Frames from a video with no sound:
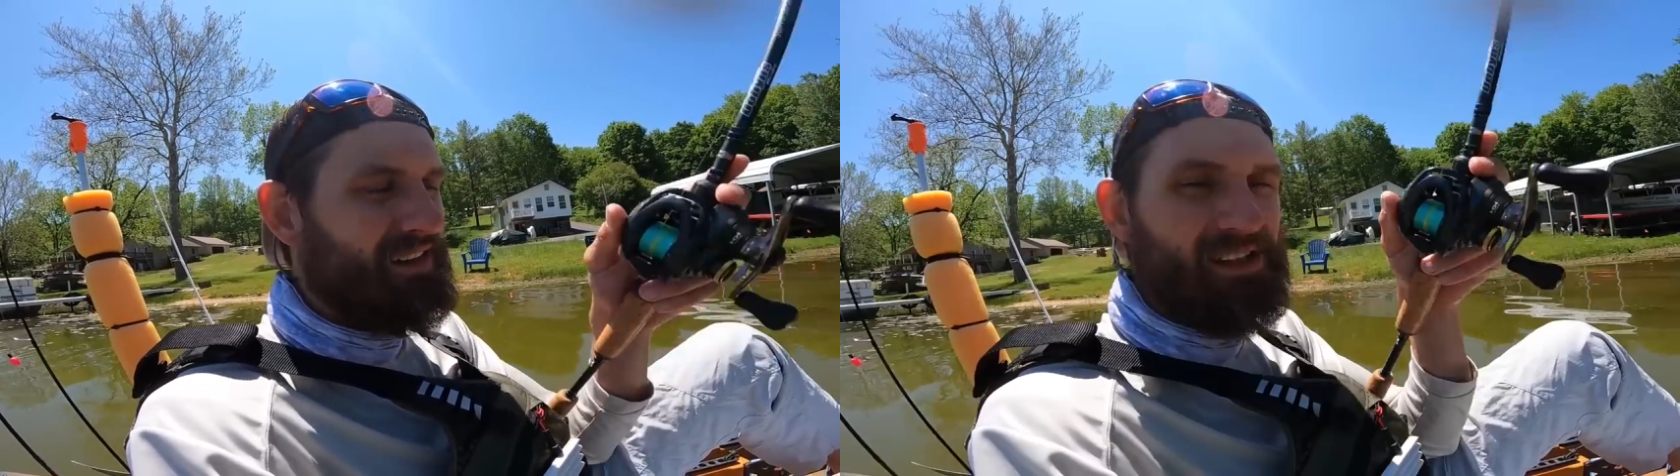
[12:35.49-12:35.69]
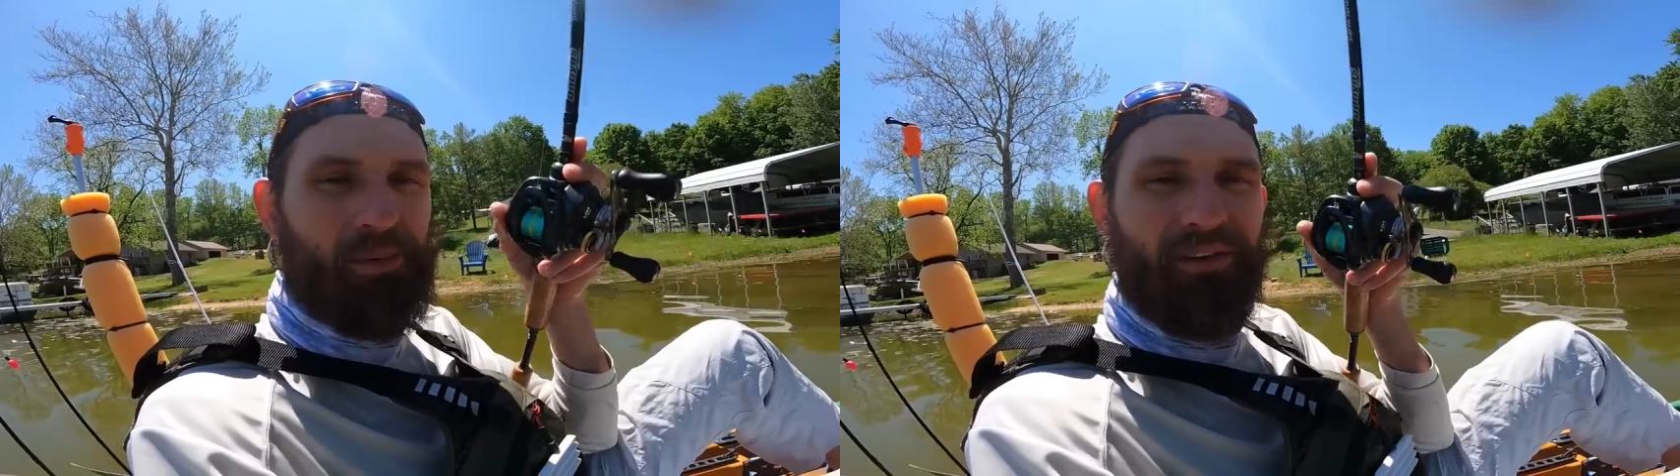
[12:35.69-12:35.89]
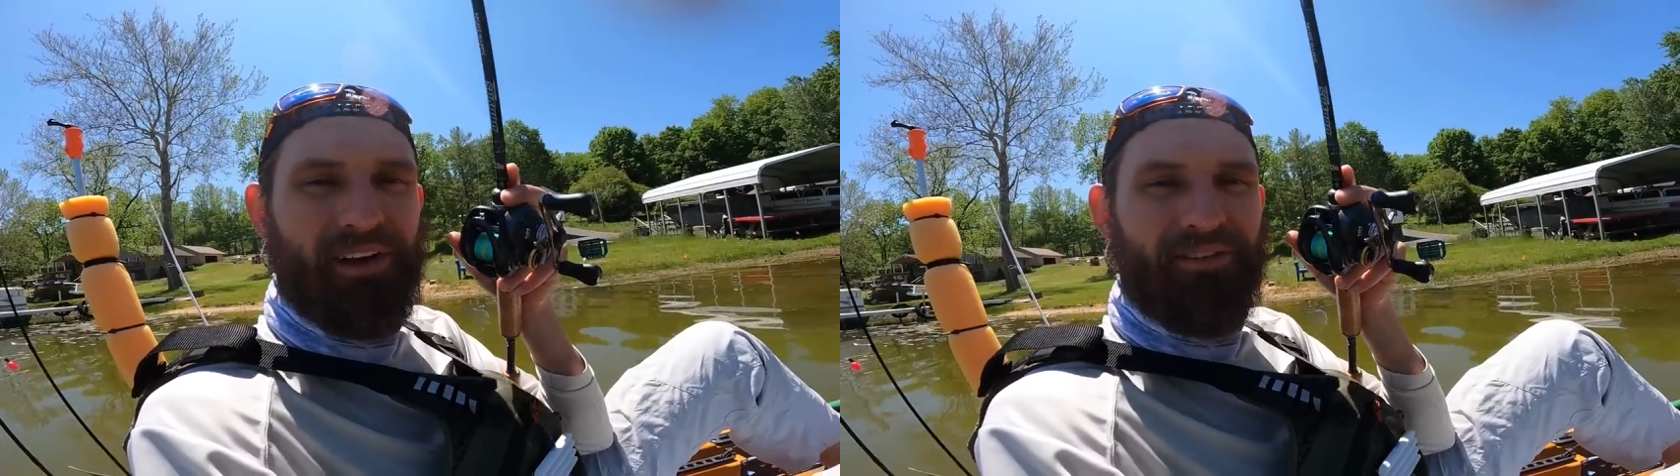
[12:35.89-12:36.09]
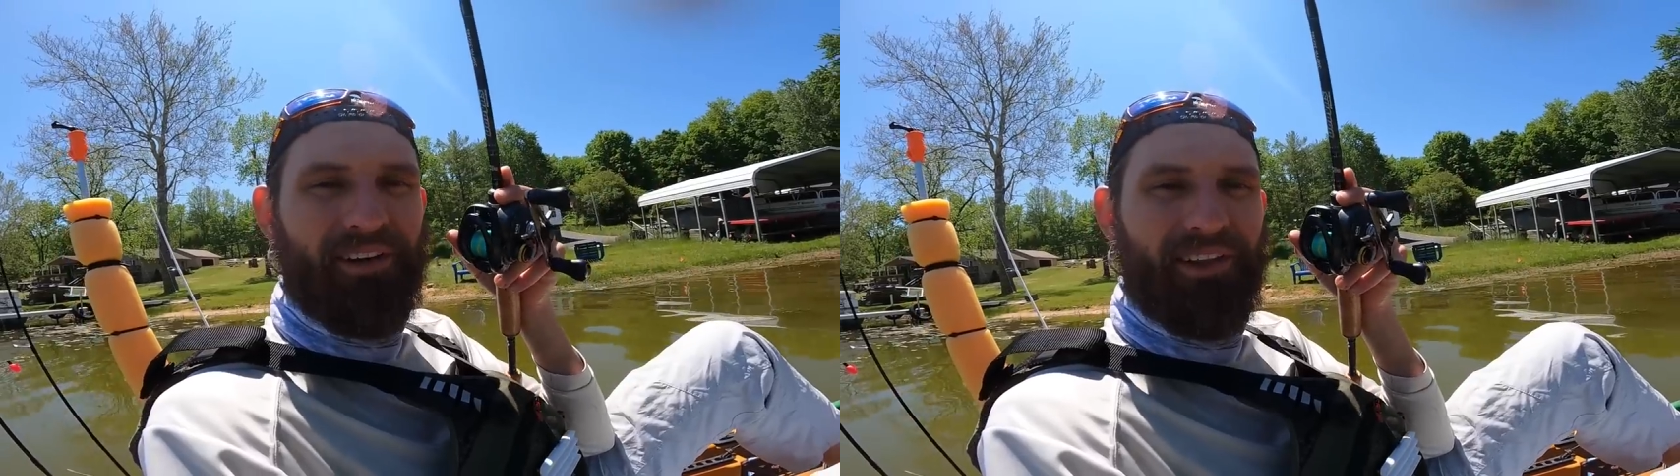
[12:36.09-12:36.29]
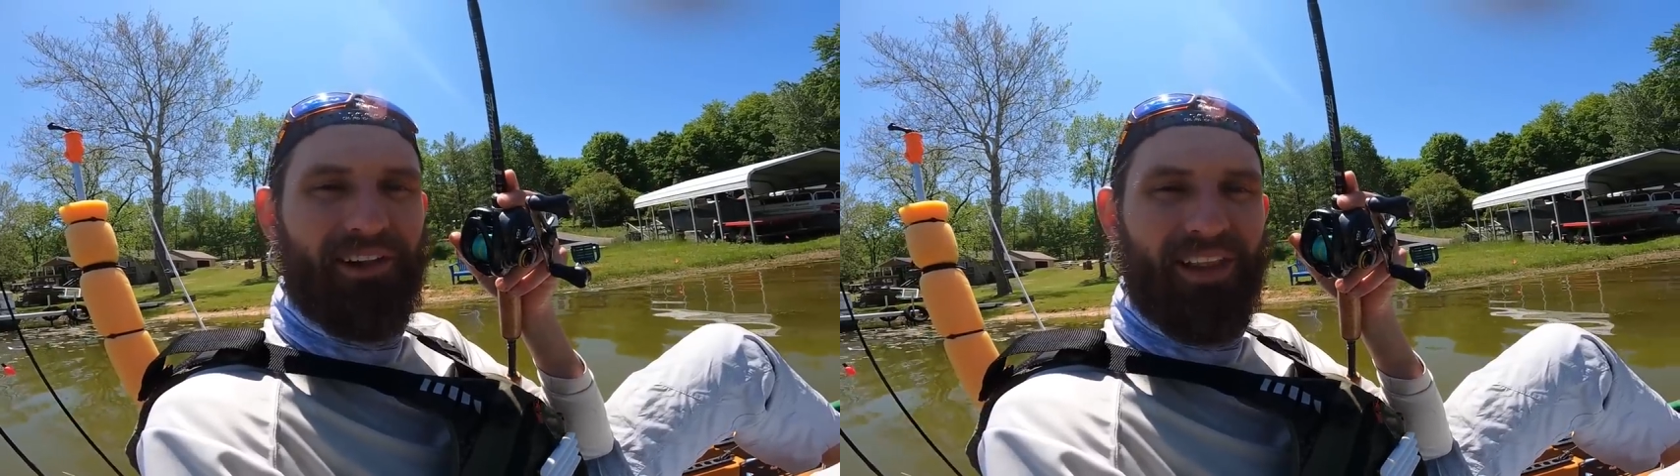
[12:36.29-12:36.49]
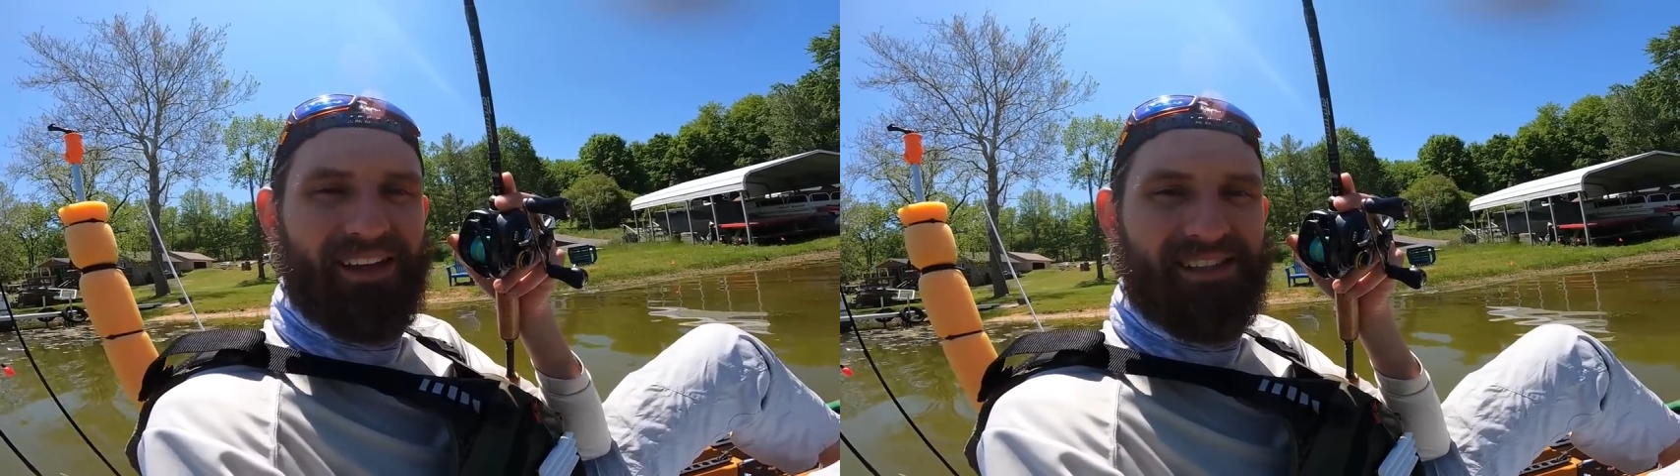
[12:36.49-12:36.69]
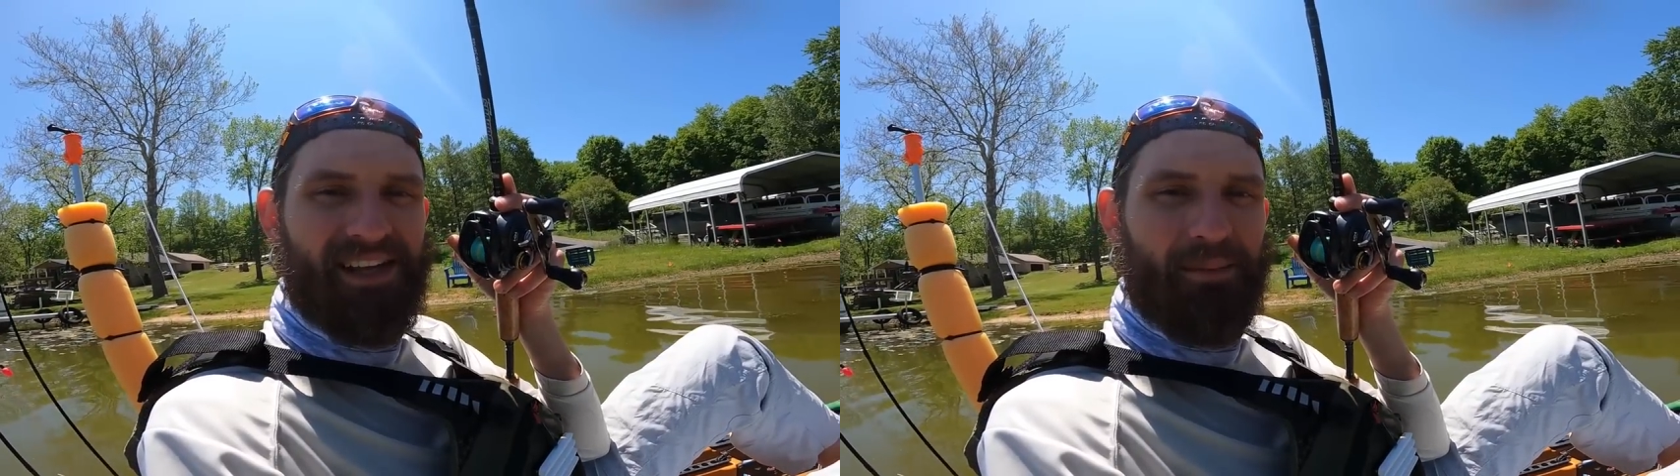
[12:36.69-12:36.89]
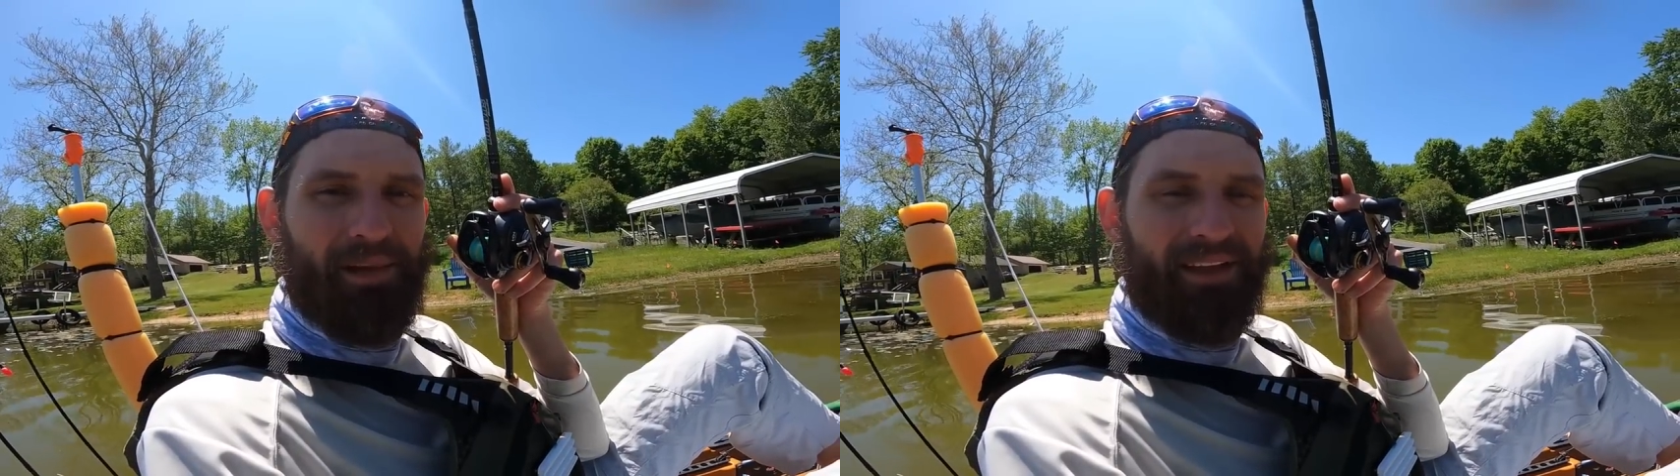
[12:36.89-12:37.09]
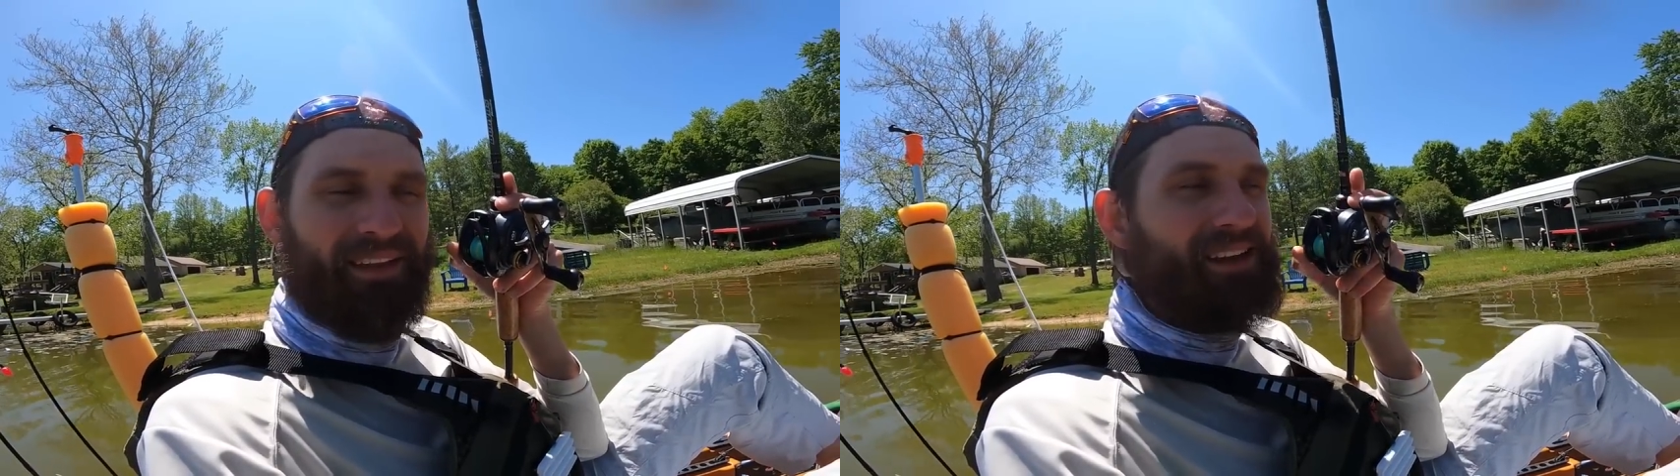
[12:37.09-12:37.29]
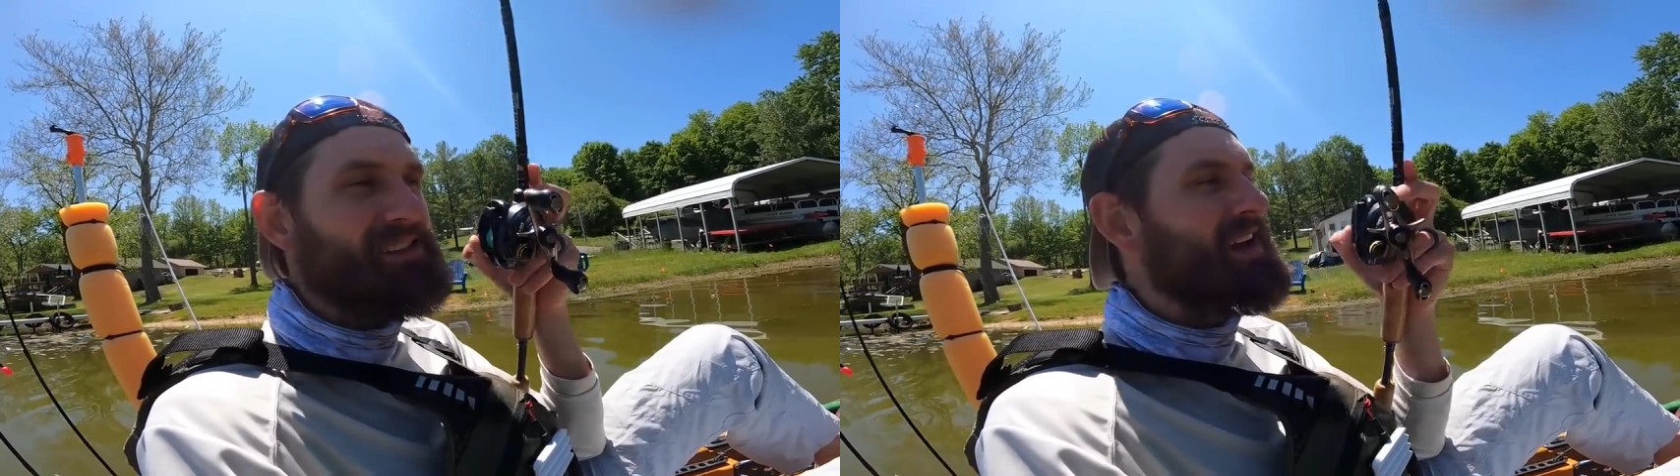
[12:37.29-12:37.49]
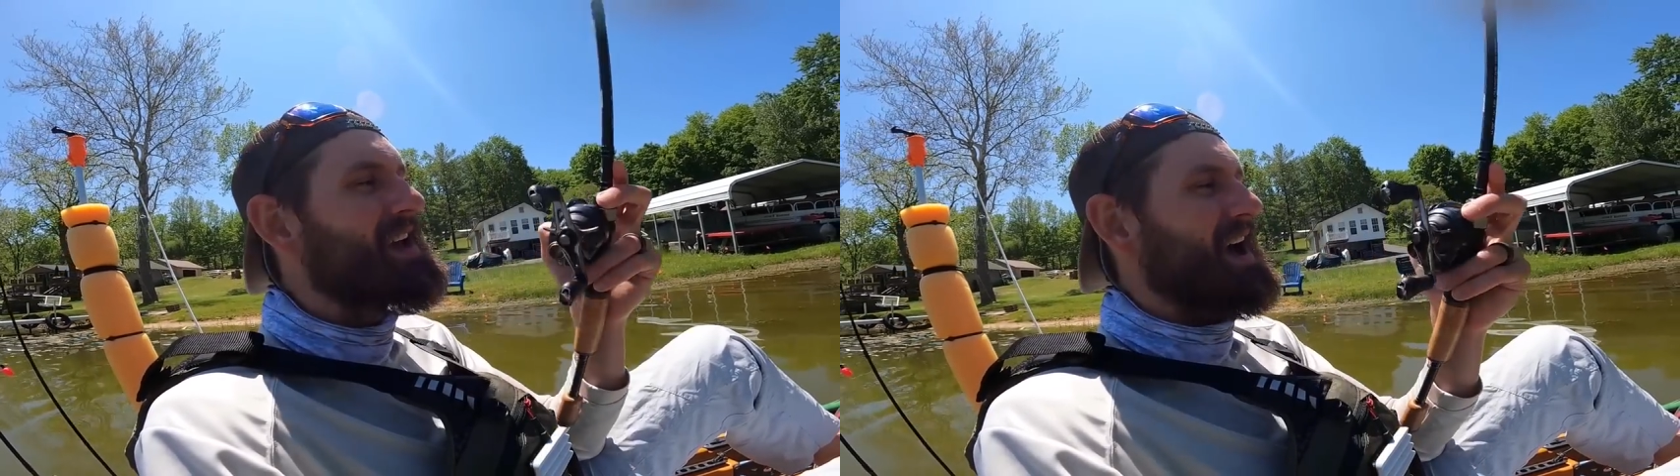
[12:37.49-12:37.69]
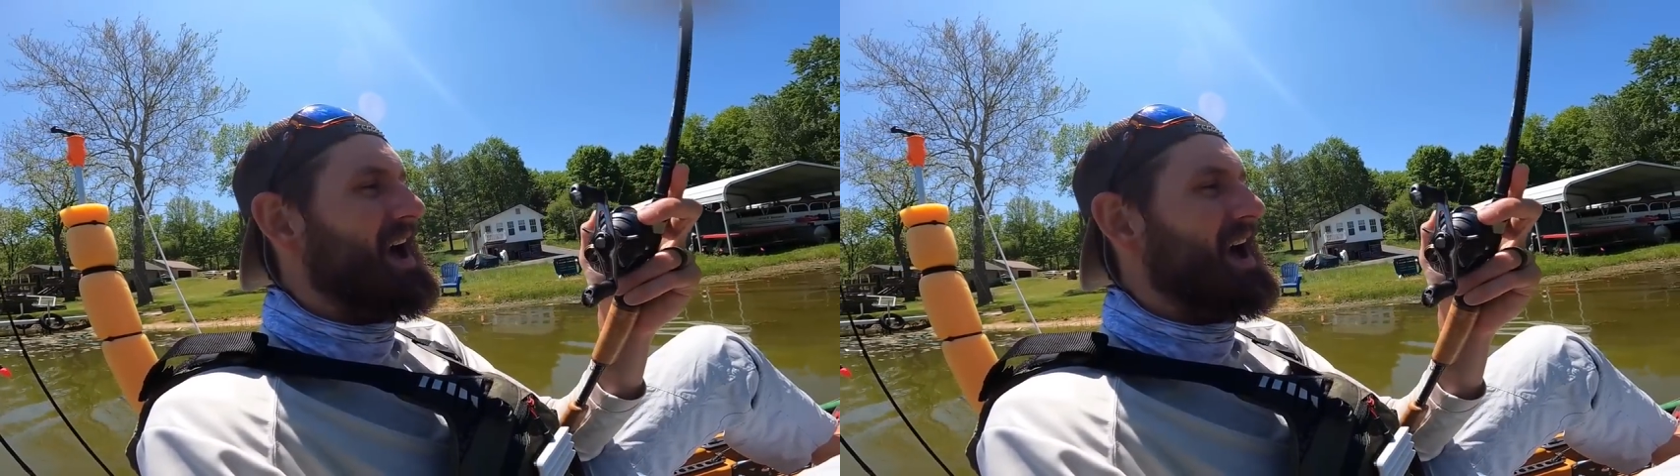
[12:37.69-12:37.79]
that's perfect for a little light setup like this.